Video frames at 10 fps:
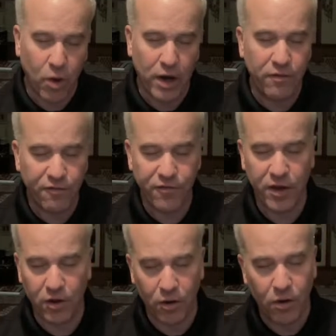one
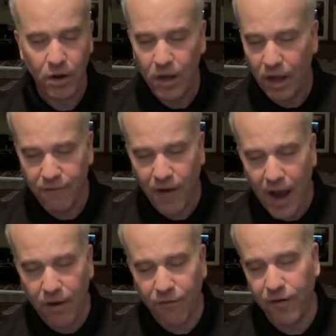figure, a
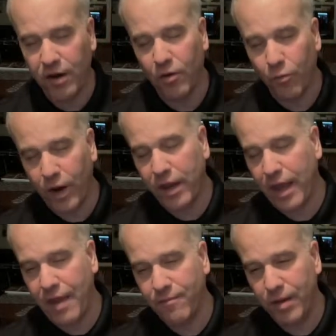vinyl figure, Rick
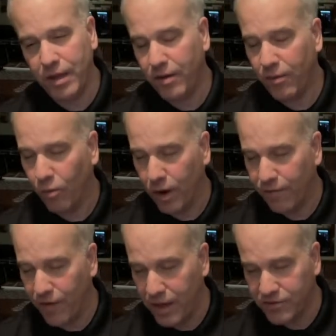gave me one
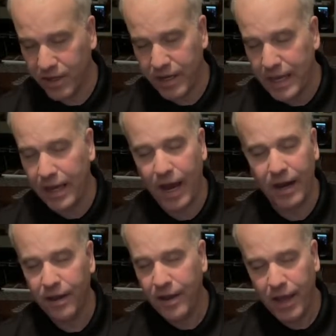of his that he
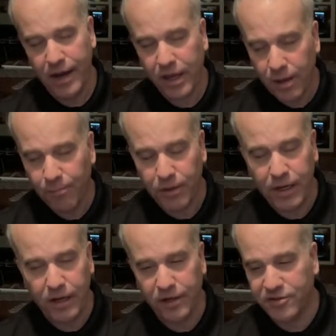got, and it
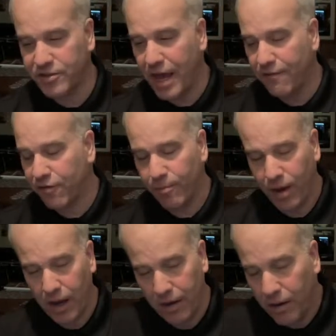completed a set for
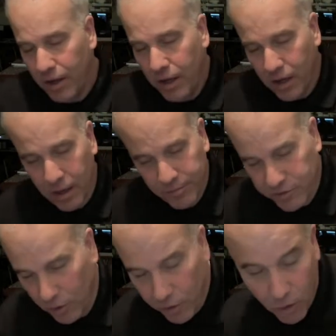mine.
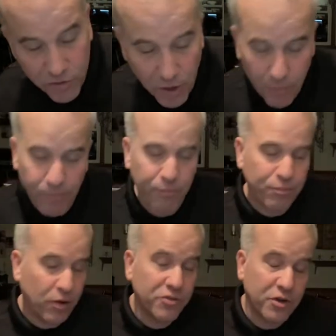So those are
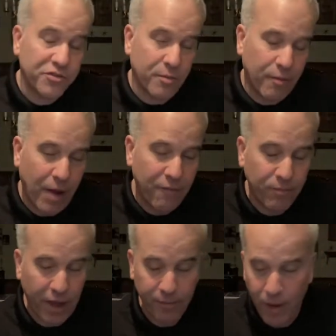some of my
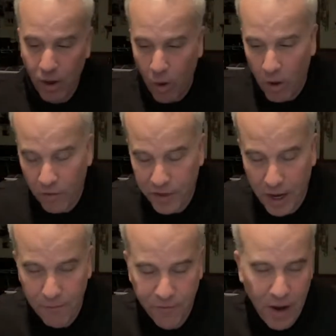
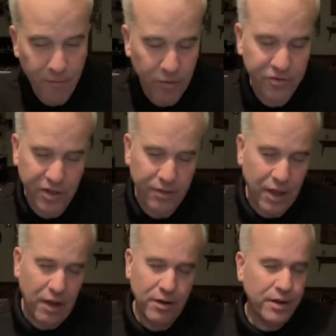all-time favorites. And
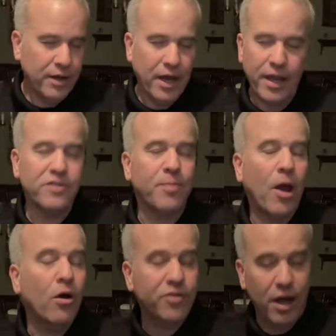I guess my
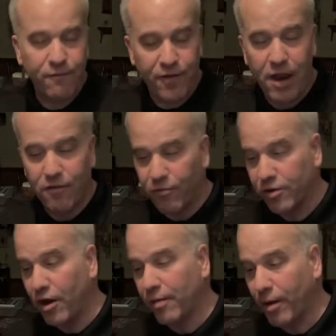all-time favorite, if we're
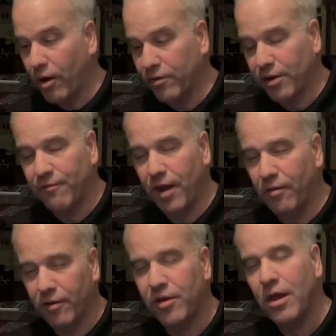talking about all-time
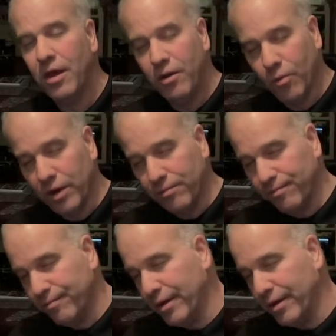favorites, when